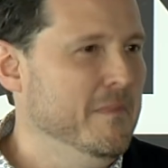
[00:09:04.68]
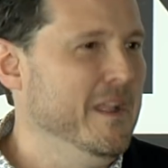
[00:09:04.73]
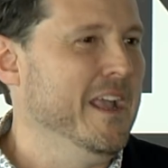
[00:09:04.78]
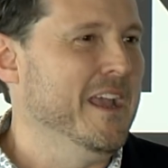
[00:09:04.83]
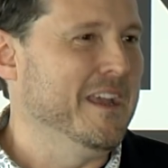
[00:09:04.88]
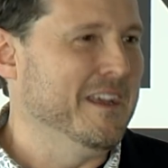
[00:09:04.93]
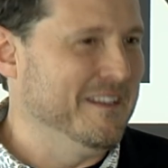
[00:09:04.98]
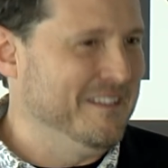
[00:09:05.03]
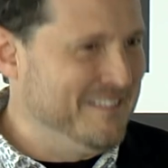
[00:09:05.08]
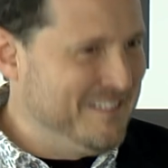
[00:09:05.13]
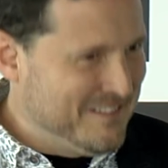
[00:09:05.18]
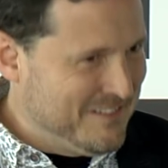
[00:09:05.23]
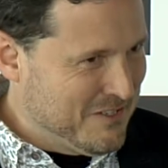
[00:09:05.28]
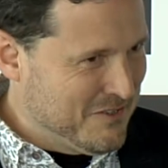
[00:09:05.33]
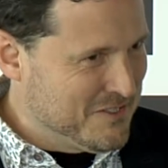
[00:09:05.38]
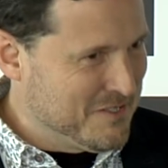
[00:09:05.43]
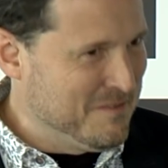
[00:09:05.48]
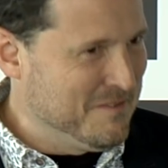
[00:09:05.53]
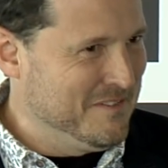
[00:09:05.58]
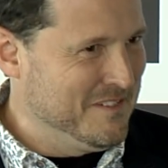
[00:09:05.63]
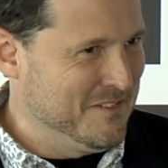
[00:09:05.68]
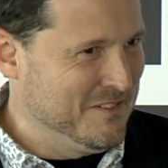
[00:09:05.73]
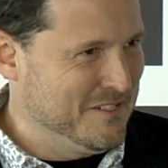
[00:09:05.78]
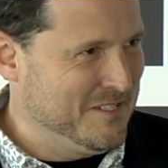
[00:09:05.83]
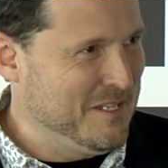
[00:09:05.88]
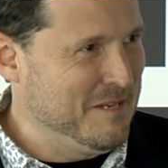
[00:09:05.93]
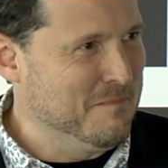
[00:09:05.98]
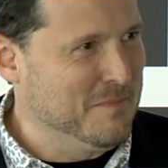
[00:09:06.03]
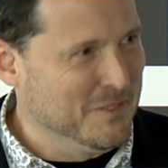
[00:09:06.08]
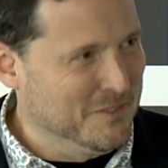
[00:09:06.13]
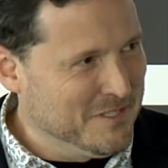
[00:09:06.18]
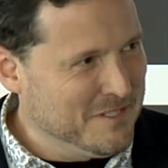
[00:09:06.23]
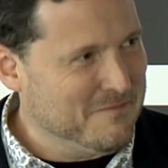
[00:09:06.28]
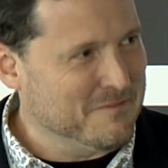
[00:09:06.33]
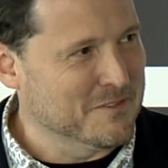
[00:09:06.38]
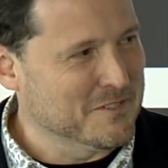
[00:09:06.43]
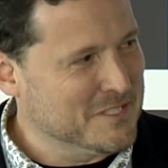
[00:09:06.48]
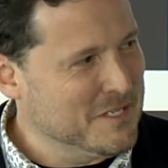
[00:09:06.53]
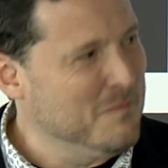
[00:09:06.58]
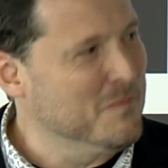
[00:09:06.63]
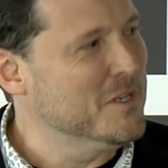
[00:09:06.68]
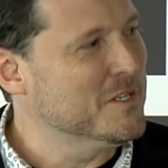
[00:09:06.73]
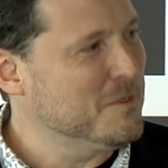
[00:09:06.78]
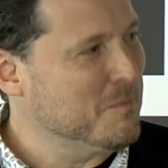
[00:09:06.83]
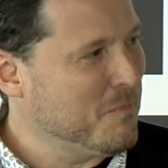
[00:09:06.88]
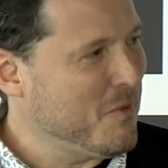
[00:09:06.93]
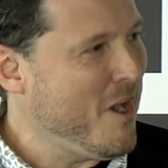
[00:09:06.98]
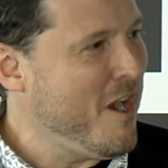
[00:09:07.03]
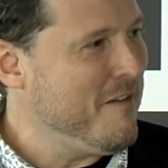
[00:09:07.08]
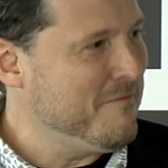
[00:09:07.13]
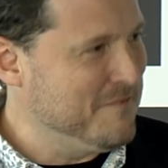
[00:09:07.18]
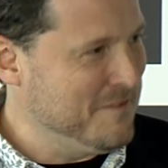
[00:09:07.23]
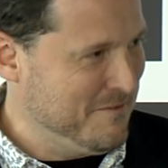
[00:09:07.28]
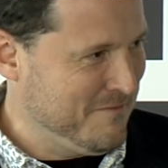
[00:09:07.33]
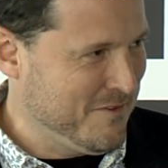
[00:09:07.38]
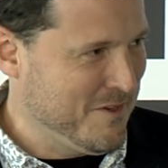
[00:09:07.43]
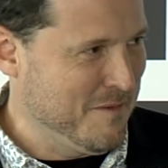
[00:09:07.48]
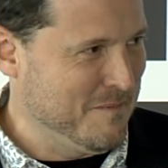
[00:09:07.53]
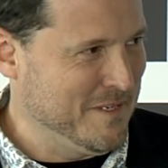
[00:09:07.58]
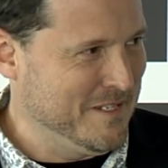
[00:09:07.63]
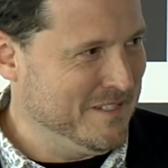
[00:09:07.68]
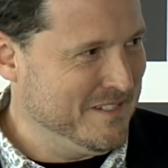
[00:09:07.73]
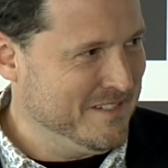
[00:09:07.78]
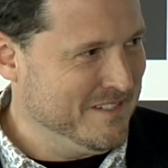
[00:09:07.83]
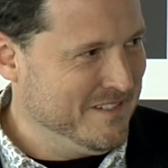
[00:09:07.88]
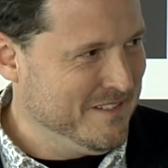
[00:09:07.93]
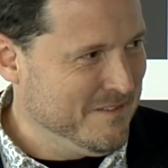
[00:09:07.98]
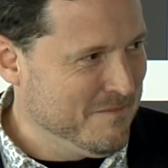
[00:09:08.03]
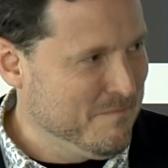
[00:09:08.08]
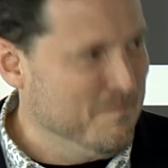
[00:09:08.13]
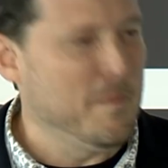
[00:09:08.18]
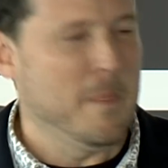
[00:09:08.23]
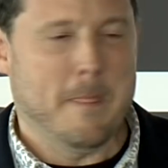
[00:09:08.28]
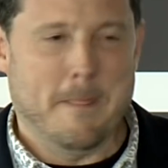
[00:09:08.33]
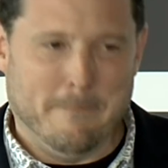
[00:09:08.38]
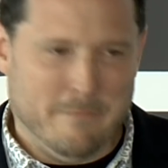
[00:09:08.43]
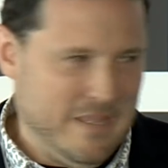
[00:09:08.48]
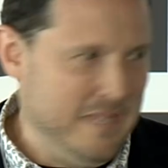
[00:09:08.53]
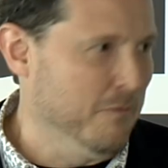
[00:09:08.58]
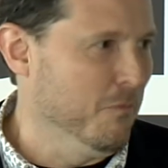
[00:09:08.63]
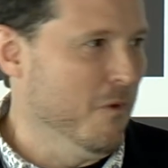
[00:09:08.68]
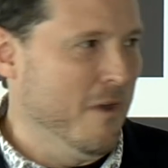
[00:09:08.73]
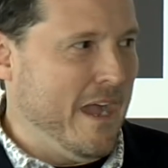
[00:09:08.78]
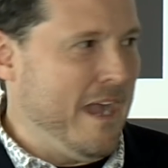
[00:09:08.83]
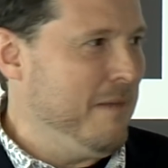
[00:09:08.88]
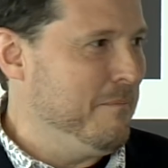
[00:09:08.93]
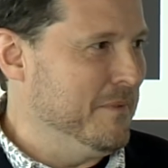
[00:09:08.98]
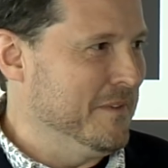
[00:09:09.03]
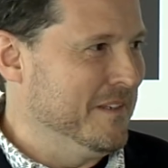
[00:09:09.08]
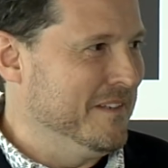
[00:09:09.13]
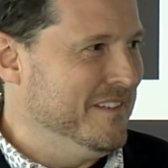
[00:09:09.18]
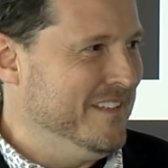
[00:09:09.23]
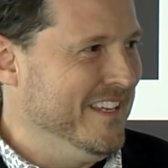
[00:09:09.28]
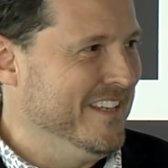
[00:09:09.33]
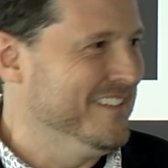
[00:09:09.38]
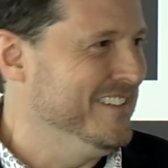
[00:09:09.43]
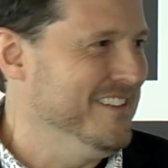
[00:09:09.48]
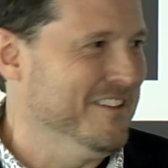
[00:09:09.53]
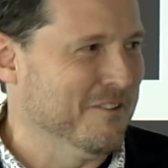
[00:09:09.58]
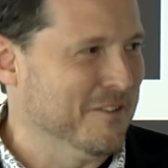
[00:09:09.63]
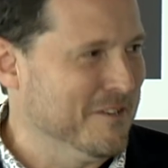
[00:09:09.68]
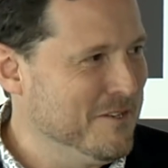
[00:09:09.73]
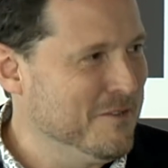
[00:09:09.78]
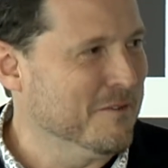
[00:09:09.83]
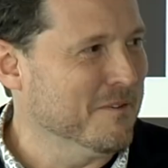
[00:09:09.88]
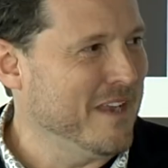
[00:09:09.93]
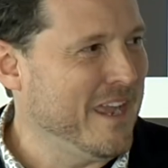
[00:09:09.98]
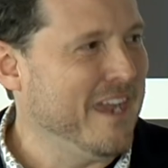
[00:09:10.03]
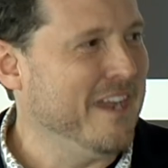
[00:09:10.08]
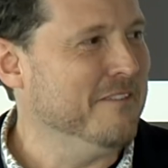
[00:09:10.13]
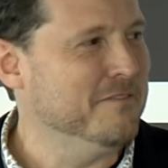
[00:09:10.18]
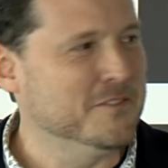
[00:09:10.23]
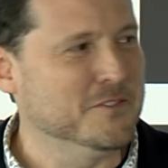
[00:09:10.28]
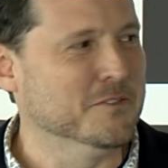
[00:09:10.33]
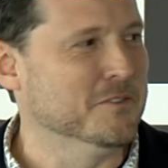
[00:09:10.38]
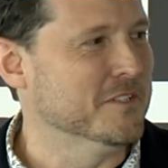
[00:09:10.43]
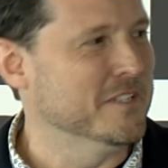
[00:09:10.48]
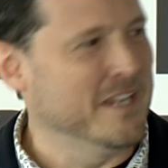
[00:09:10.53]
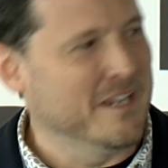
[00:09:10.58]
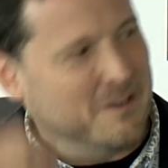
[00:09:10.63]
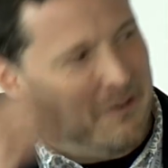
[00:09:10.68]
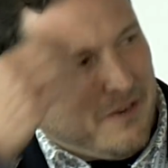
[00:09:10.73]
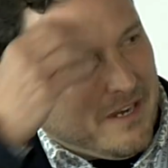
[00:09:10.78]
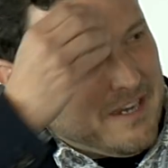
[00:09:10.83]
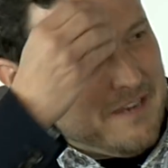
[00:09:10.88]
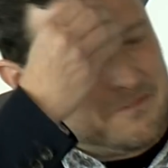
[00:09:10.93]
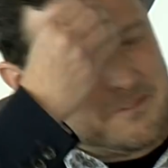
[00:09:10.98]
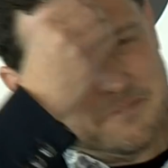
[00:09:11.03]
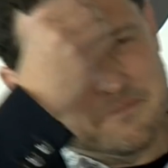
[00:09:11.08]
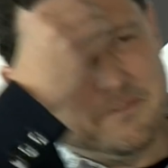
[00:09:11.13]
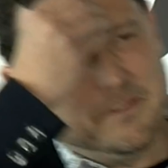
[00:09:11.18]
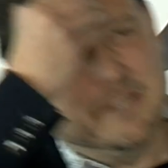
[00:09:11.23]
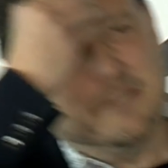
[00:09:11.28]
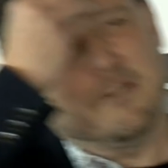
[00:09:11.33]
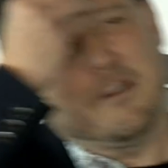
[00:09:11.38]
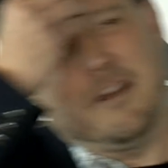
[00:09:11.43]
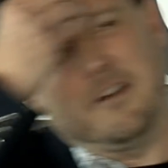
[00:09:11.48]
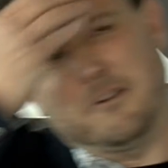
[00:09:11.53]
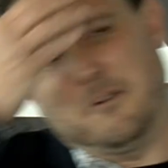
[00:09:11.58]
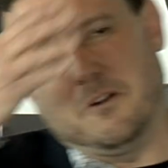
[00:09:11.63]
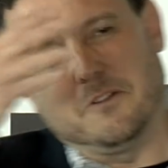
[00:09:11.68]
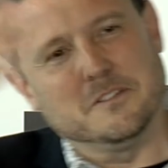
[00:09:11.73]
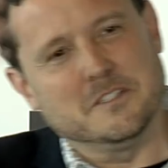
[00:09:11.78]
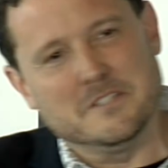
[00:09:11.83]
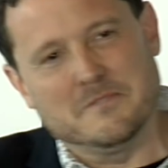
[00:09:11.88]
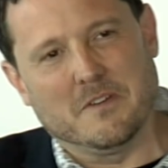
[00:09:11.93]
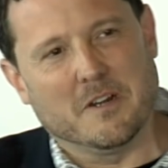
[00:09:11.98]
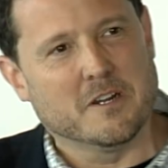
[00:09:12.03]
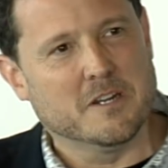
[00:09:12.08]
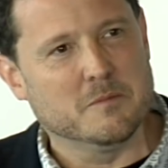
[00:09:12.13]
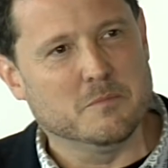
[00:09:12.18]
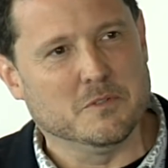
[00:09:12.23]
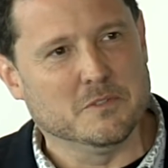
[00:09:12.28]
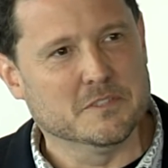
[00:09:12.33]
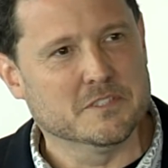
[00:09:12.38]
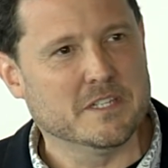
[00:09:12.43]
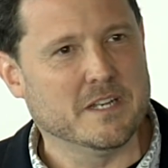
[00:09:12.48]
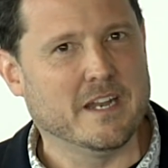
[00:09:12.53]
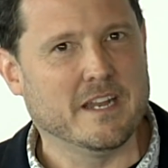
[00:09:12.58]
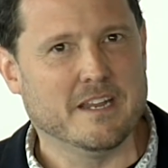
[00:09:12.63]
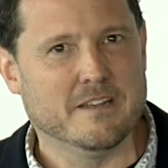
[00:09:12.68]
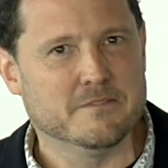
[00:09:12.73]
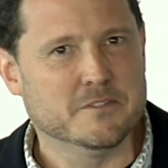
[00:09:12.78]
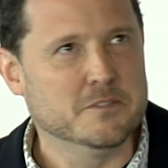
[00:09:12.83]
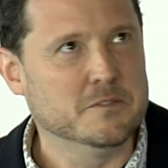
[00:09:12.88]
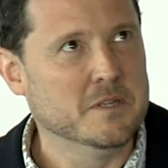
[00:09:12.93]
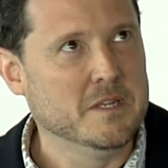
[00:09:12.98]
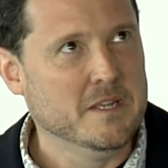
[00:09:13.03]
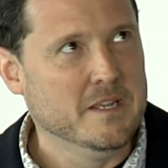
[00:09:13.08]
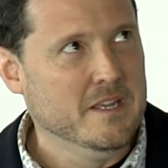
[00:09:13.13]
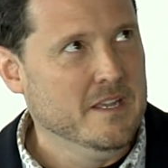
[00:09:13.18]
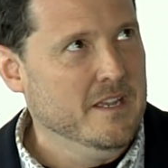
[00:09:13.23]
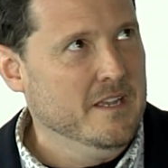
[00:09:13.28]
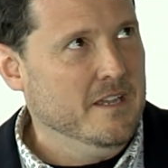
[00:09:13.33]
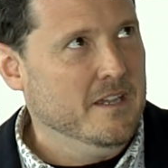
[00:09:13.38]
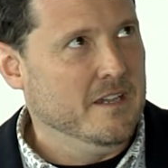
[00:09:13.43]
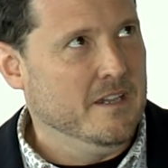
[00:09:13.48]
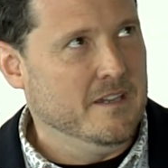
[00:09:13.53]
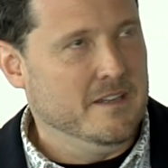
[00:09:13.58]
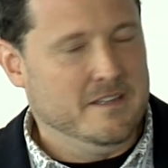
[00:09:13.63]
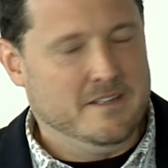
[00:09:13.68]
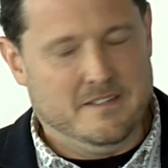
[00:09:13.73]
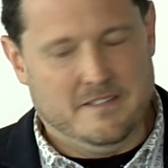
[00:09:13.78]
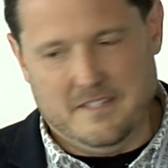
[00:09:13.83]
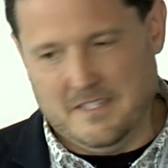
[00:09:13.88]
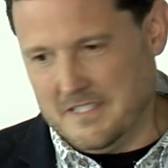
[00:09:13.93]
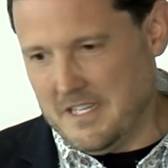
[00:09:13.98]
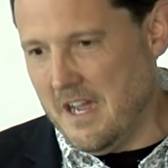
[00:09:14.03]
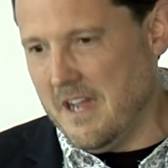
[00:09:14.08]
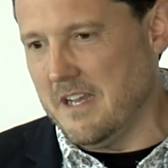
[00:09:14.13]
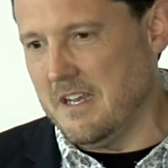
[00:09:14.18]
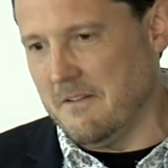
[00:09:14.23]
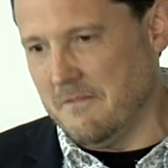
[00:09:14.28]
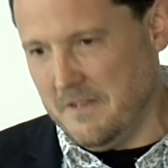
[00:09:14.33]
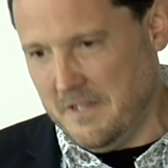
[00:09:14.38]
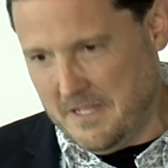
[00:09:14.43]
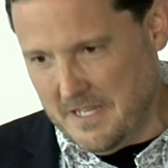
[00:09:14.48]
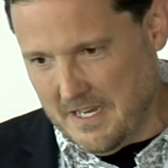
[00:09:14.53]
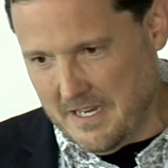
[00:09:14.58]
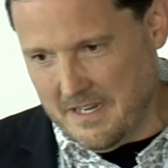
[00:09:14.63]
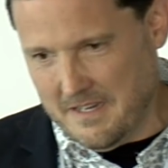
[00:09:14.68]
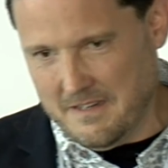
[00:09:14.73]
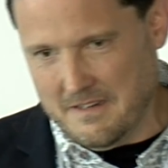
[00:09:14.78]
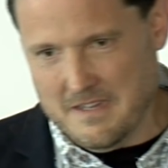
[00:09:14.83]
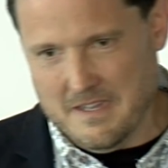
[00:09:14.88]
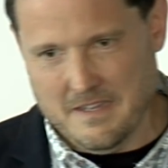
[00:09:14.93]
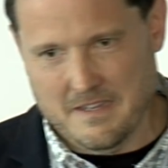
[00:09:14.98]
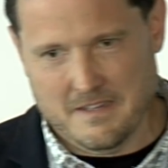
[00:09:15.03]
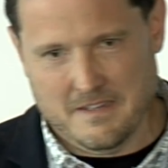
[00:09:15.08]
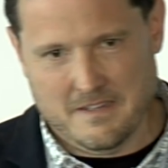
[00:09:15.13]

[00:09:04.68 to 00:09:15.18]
and there's the ability for someone to profit from it, it will happen. You don't have to say, oh, I have to figure out all these variables and I have to design everything